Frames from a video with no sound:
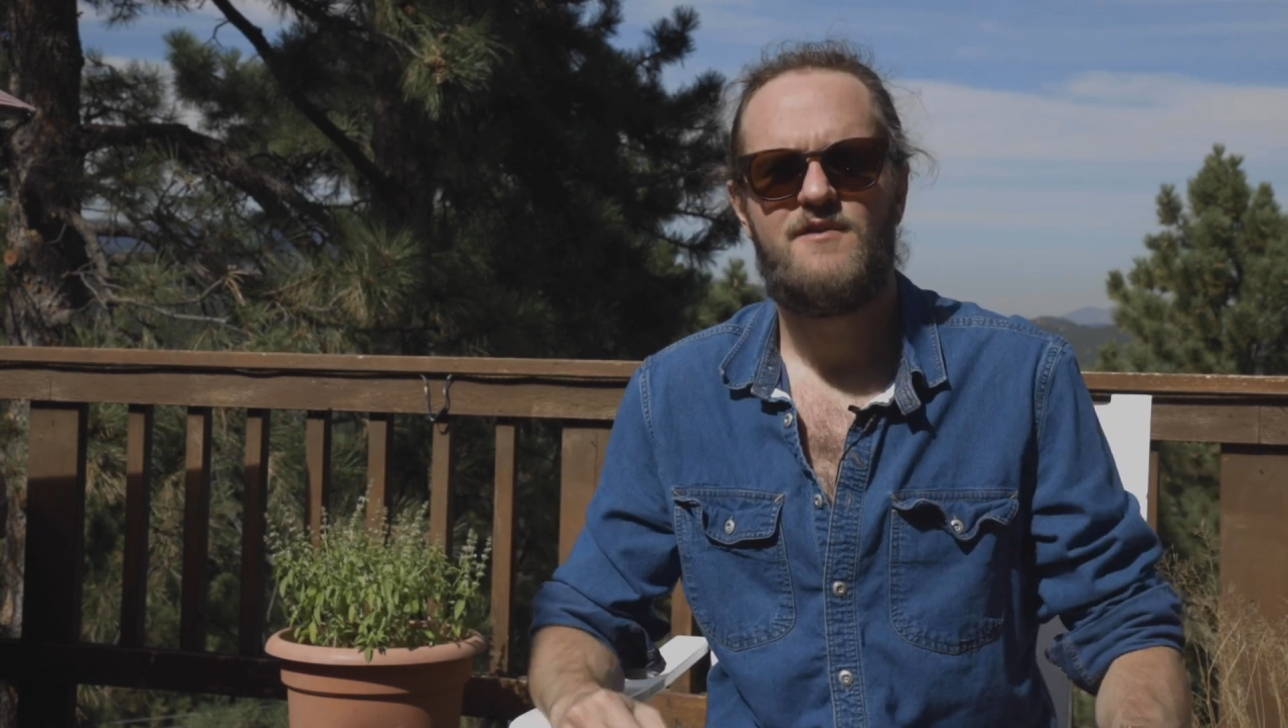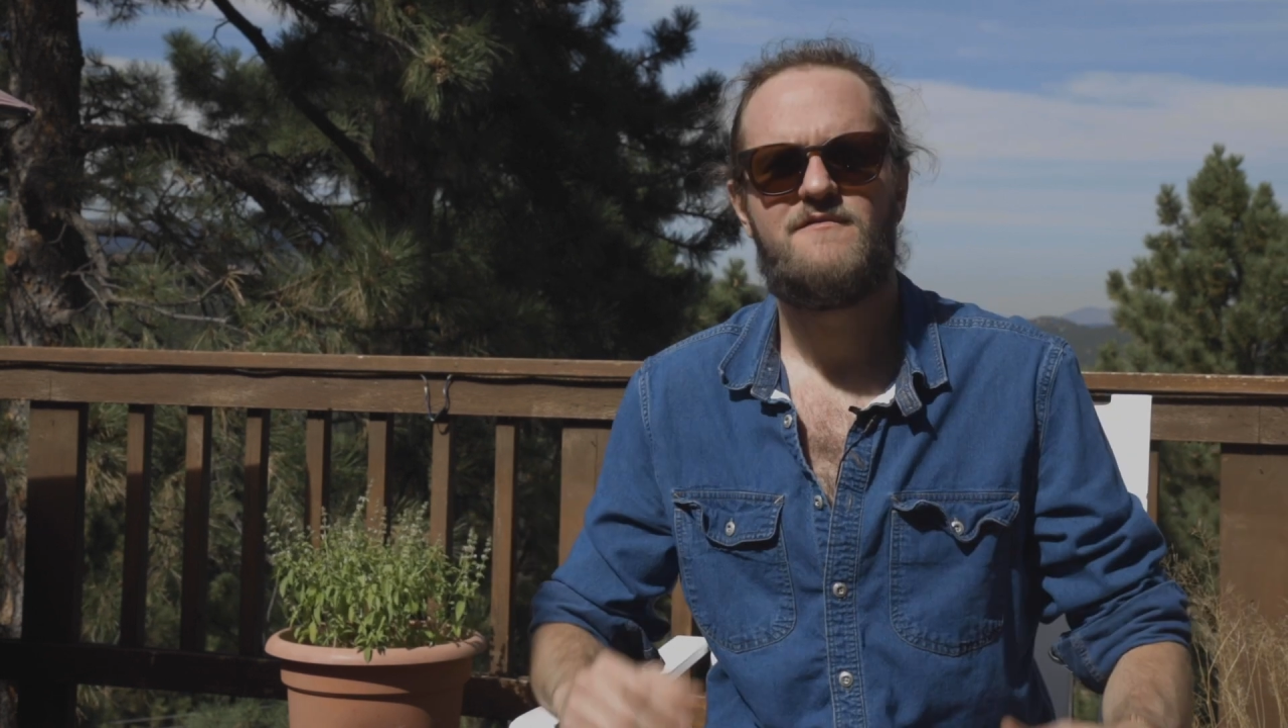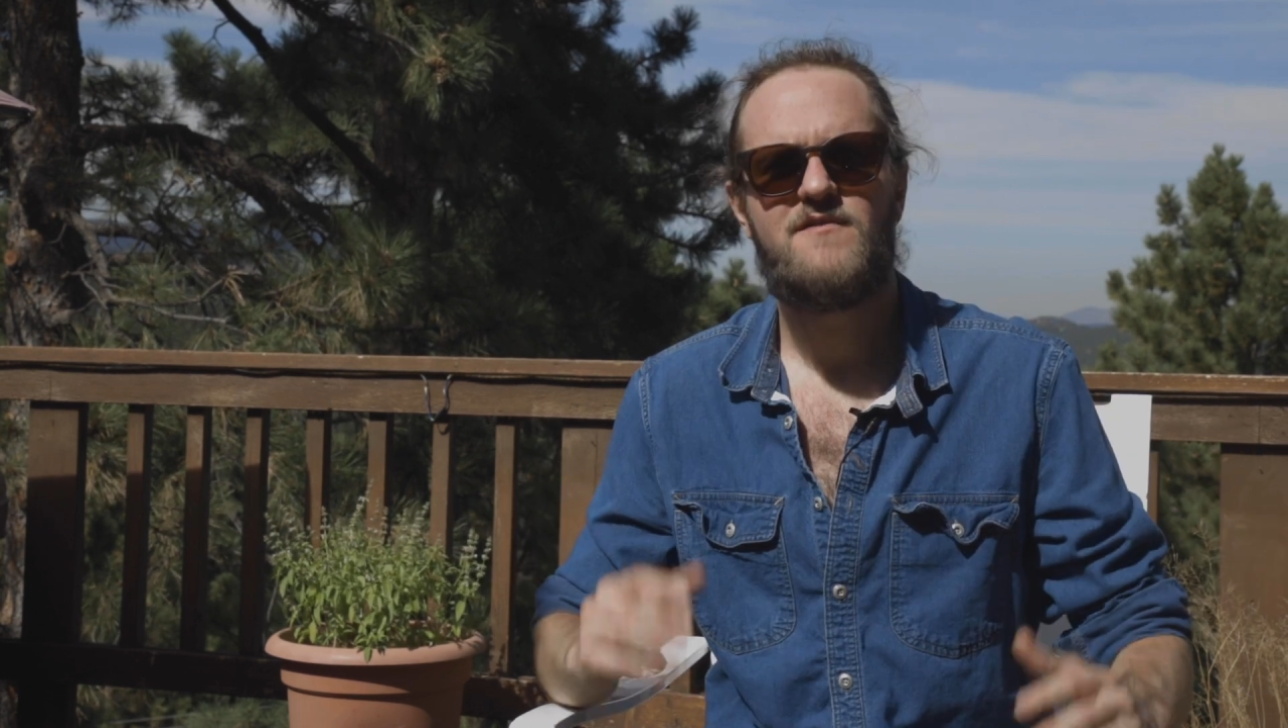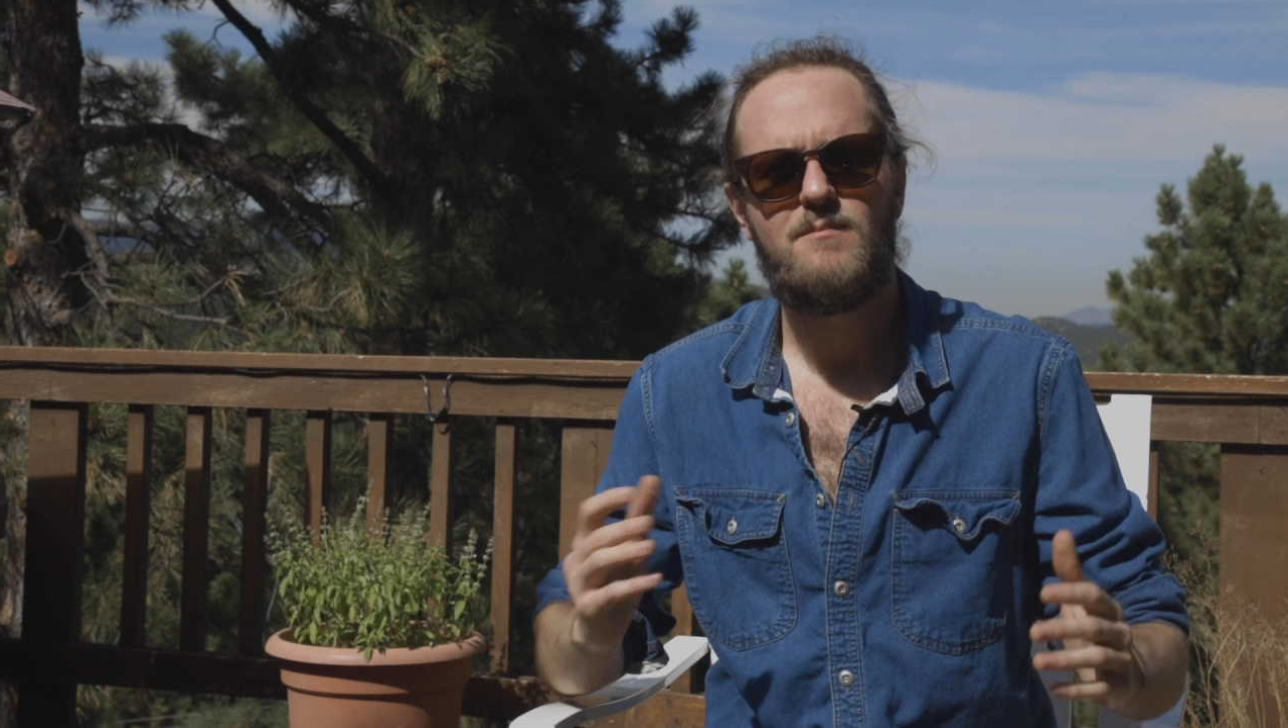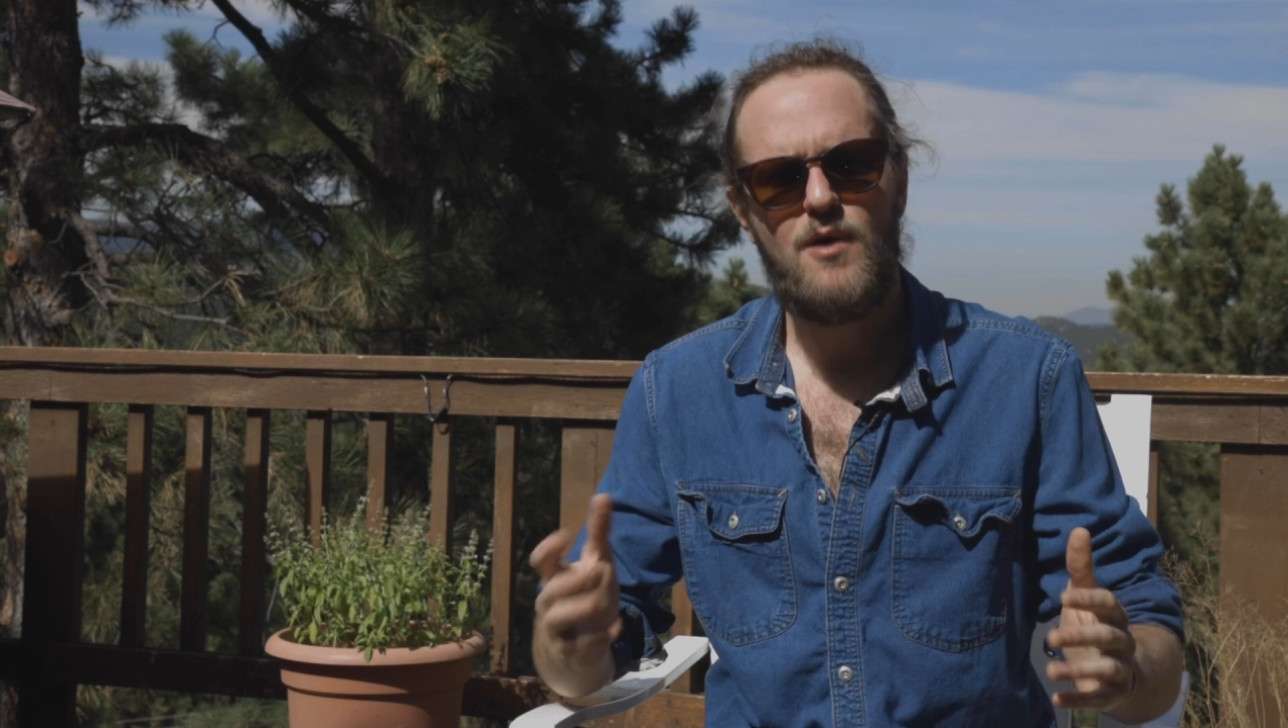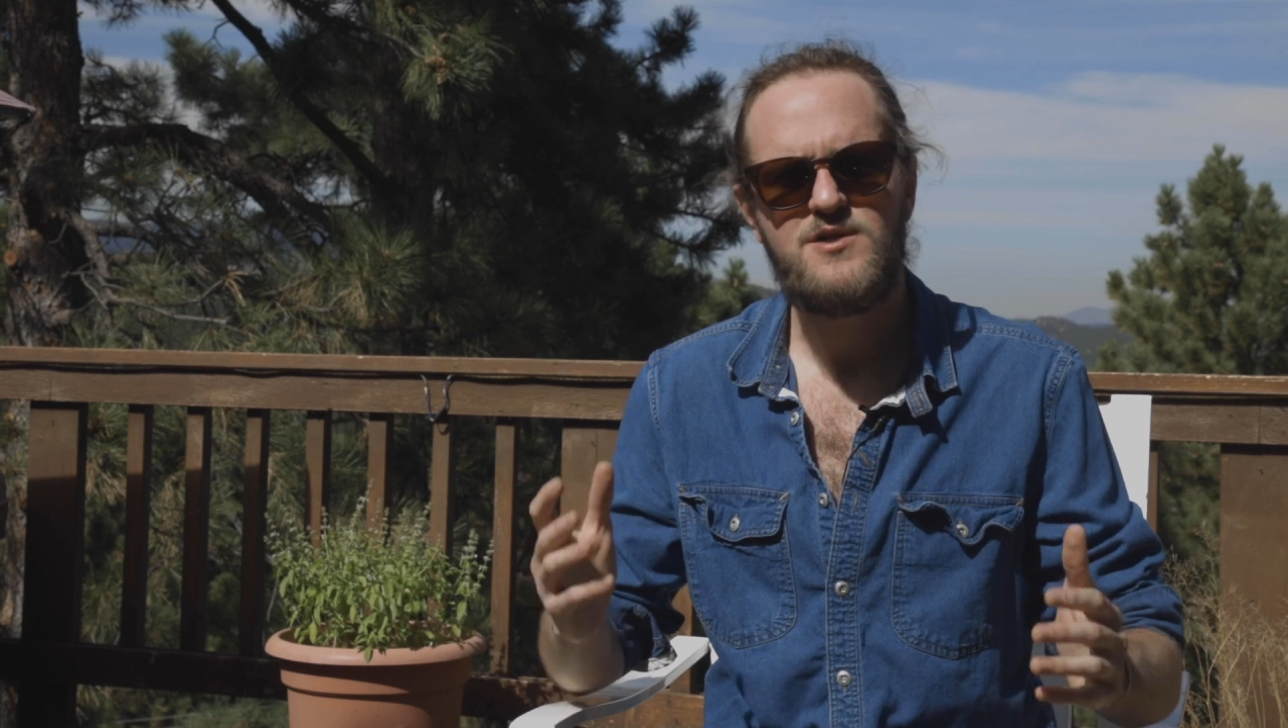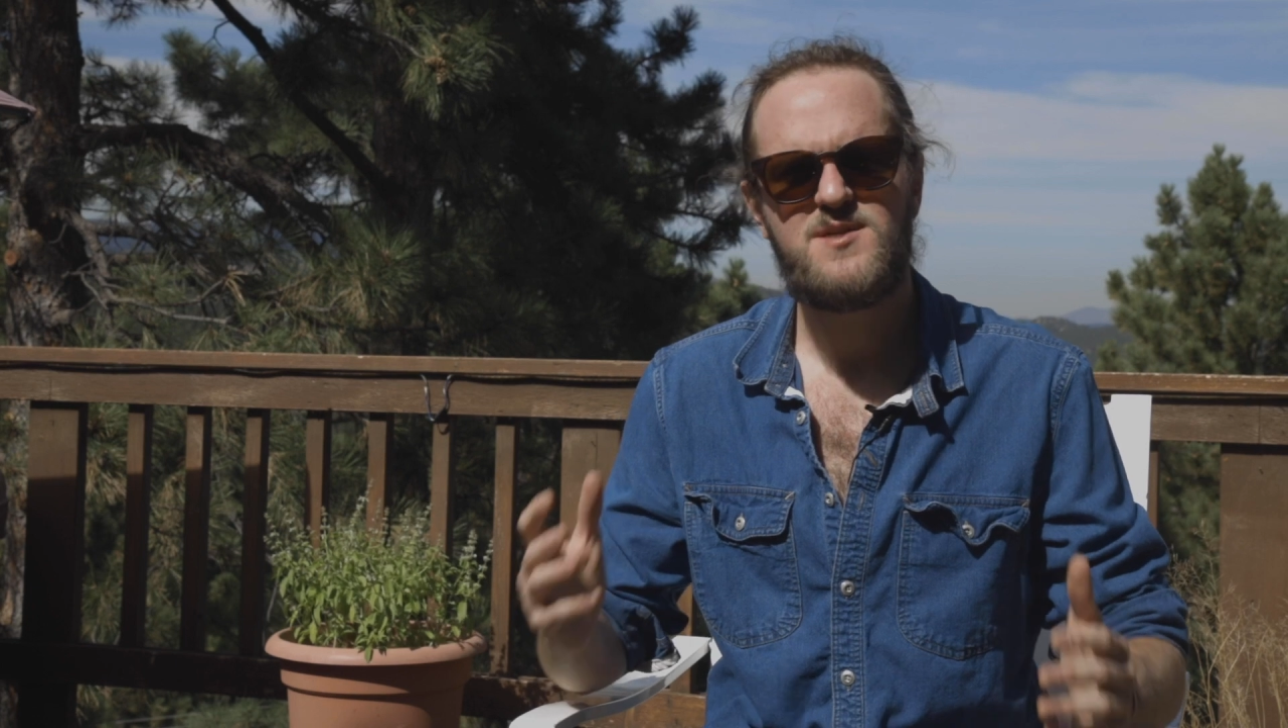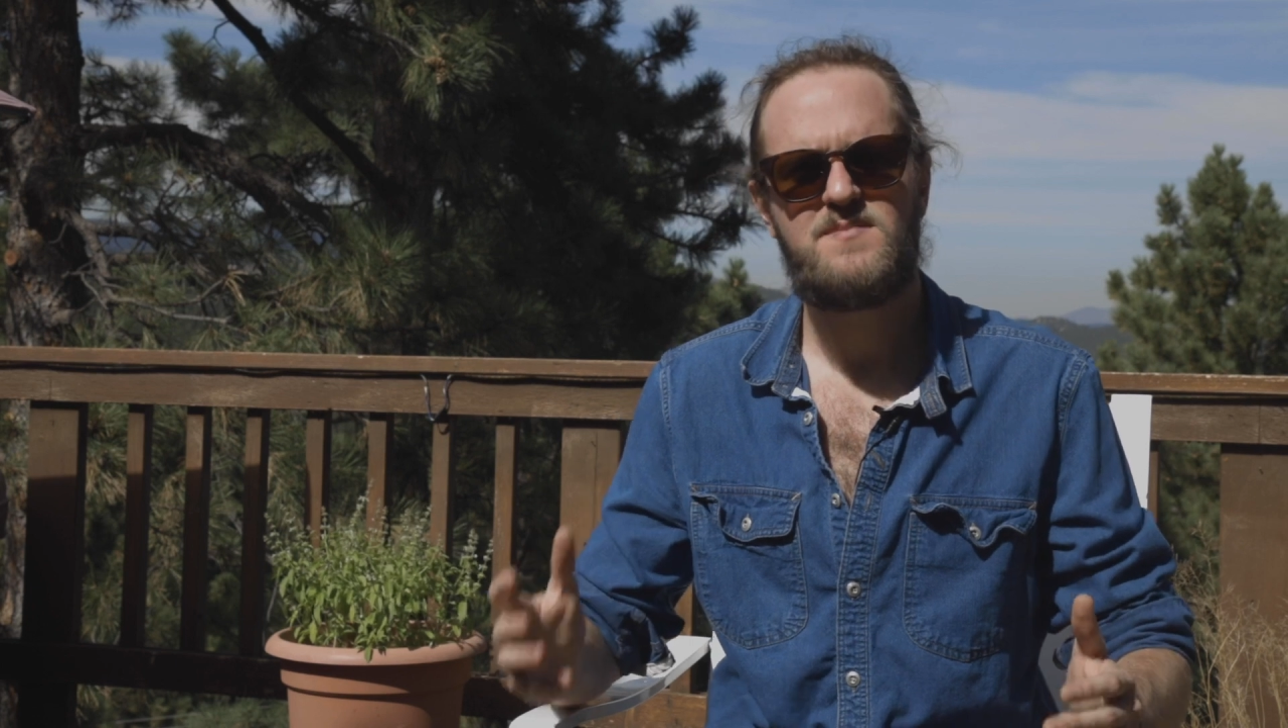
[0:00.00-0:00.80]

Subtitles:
For most